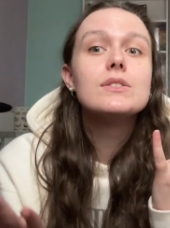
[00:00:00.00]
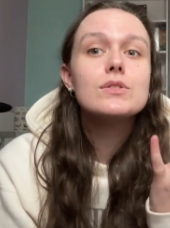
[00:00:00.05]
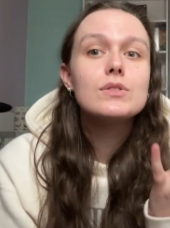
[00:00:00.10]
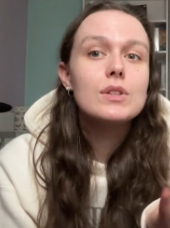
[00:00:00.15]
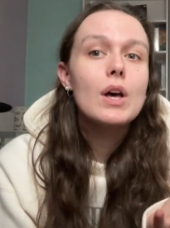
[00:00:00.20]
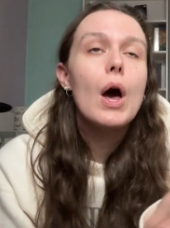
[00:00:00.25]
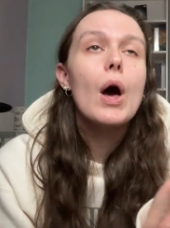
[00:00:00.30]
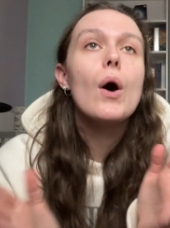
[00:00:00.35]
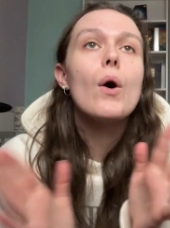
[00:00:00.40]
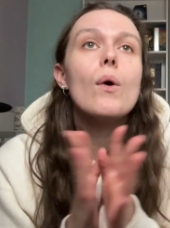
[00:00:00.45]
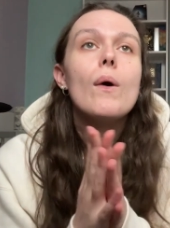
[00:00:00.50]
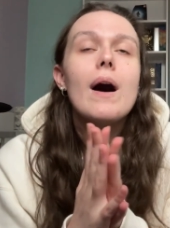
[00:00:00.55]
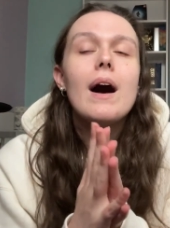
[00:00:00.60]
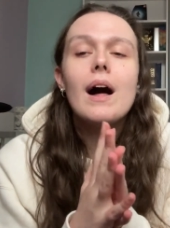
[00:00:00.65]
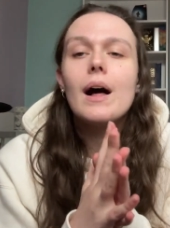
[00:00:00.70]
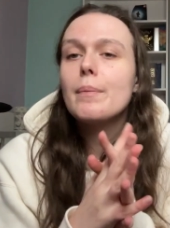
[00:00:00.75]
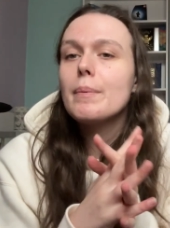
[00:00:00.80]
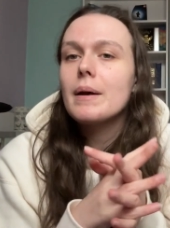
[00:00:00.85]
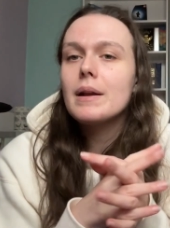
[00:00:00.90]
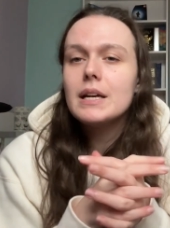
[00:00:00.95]
So
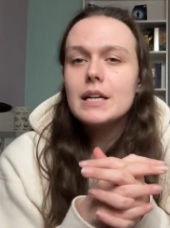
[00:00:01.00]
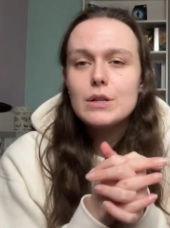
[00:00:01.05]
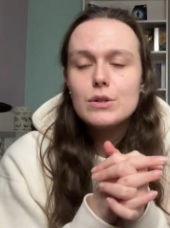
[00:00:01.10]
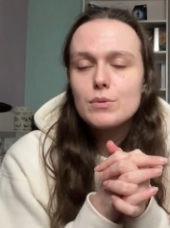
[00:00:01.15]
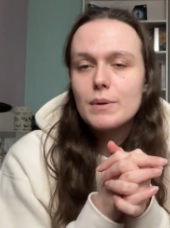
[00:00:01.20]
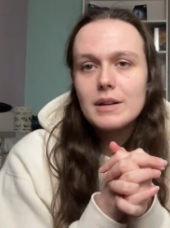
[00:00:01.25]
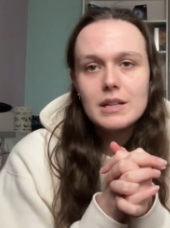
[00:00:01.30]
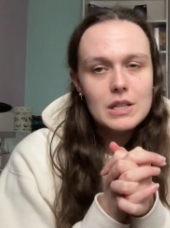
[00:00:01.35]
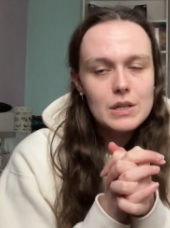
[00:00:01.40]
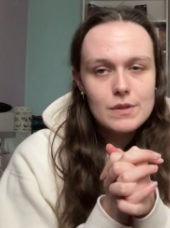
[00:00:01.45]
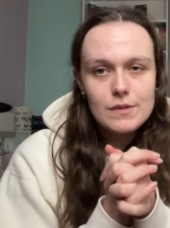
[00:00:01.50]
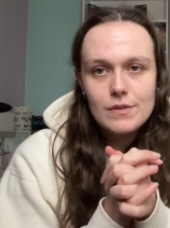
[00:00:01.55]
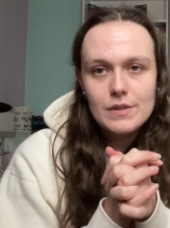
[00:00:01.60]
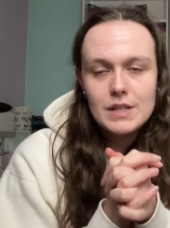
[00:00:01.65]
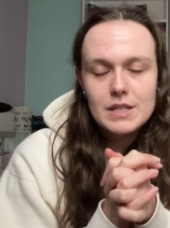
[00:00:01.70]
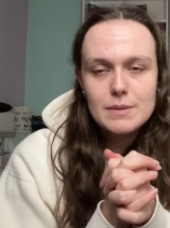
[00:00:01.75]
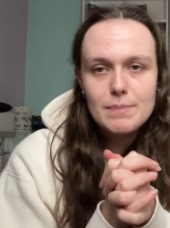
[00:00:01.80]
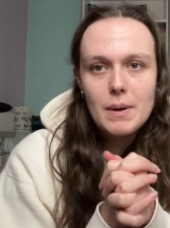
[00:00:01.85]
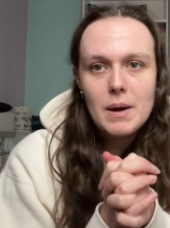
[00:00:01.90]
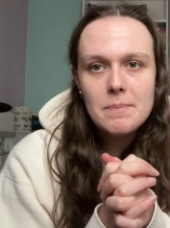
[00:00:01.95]
I'll probably use one of those for
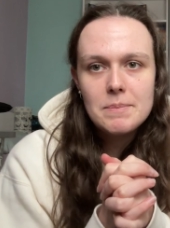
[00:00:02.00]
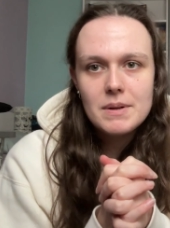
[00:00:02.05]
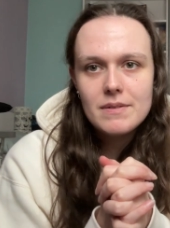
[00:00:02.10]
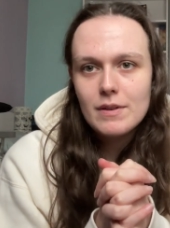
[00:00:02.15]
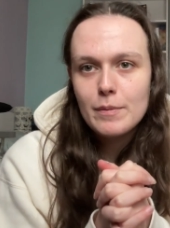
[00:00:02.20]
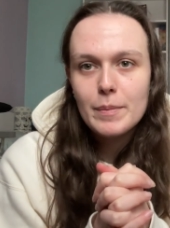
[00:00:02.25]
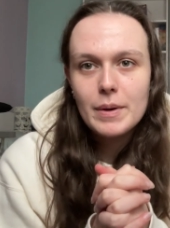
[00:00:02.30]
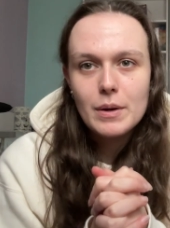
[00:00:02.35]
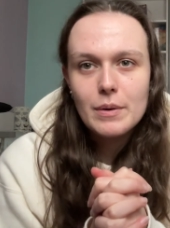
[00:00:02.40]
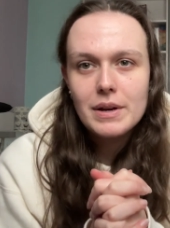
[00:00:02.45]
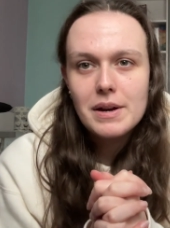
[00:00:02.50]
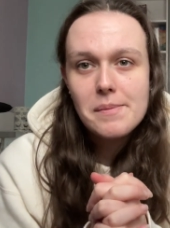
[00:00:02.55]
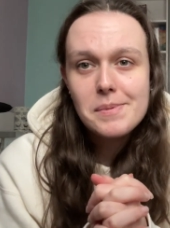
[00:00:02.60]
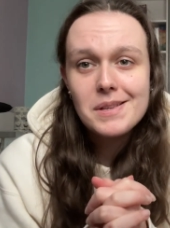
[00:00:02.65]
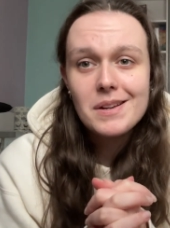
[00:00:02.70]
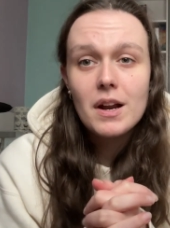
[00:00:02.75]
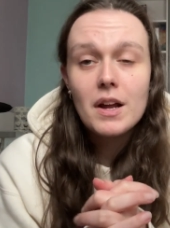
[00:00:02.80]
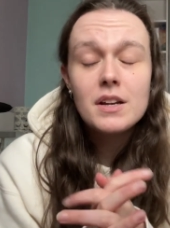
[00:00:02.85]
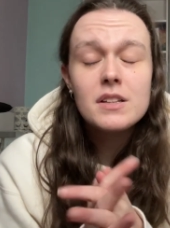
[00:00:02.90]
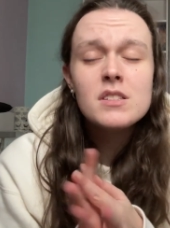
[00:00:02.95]
this prompt if I'm being 100%
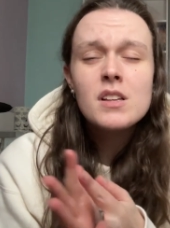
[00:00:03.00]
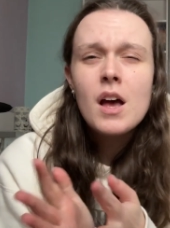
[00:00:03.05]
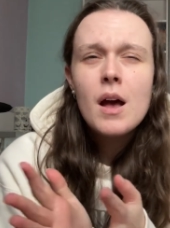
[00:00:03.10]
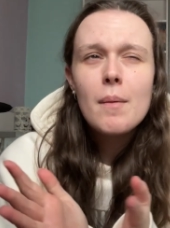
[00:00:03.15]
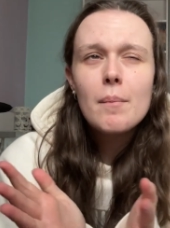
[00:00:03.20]
honest.